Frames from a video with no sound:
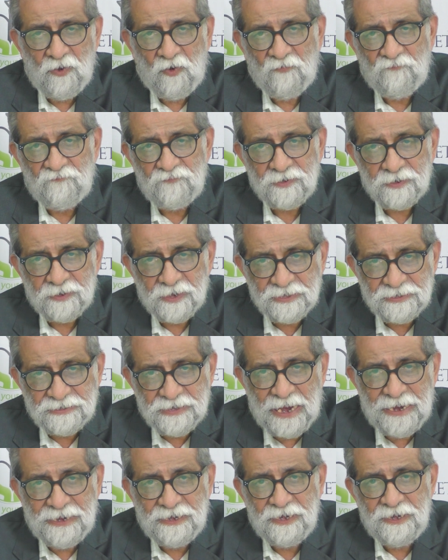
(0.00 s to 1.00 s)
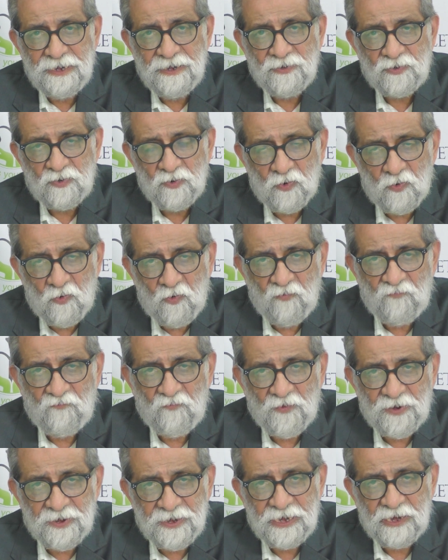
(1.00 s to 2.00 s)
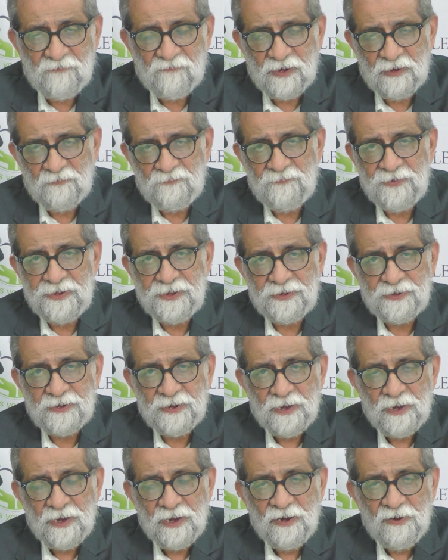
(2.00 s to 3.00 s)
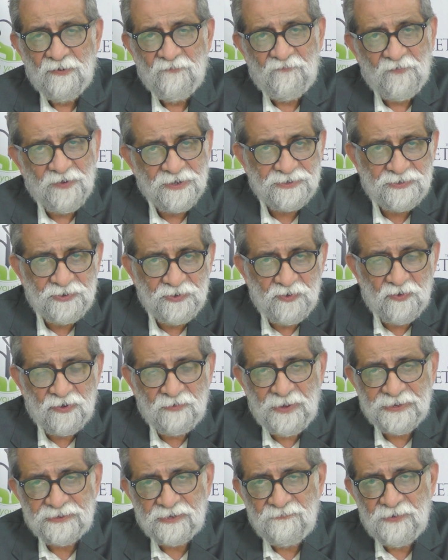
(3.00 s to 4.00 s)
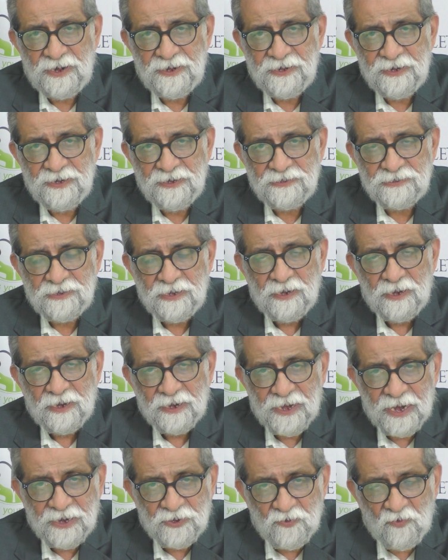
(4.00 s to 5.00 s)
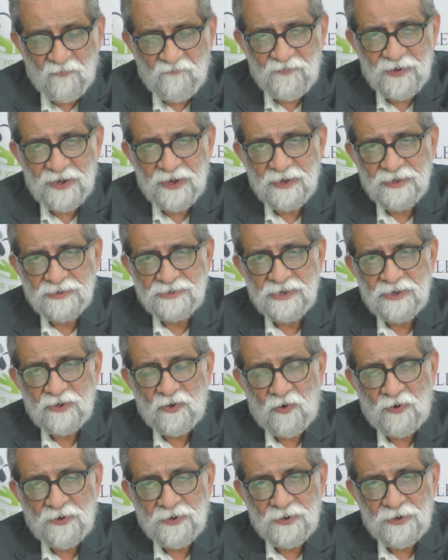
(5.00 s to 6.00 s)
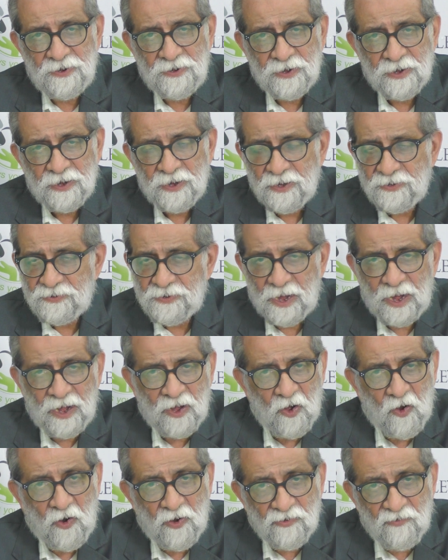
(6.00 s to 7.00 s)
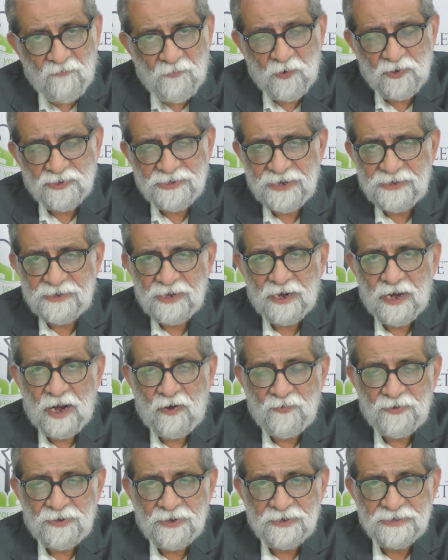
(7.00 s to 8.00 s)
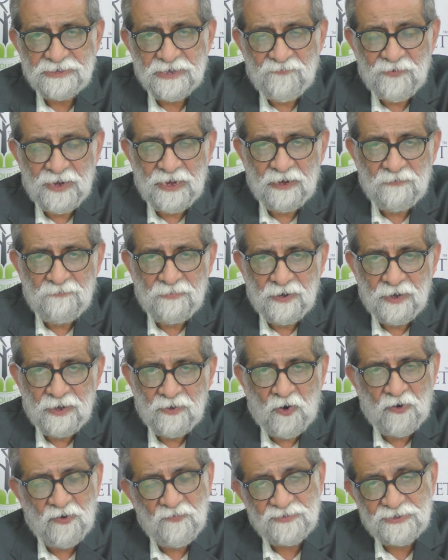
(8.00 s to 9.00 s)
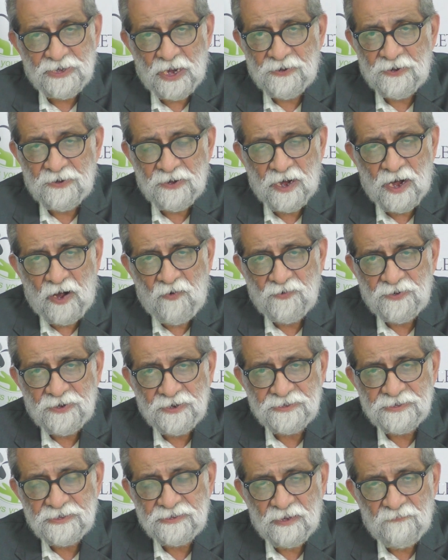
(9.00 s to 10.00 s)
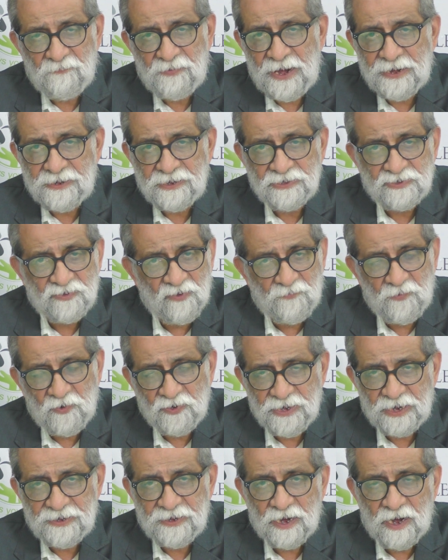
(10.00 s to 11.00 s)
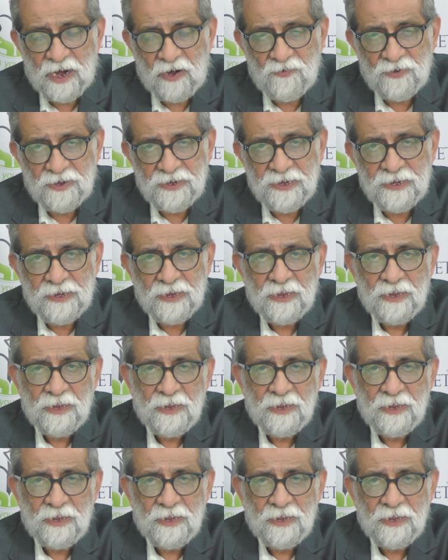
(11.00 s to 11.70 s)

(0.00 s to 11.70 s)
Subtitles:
of deciding to go for redevelopment. First do your mathematics, get your figures in order. There are a lot of project accountants available, a lot of chartered accountants in the practice of project accounting.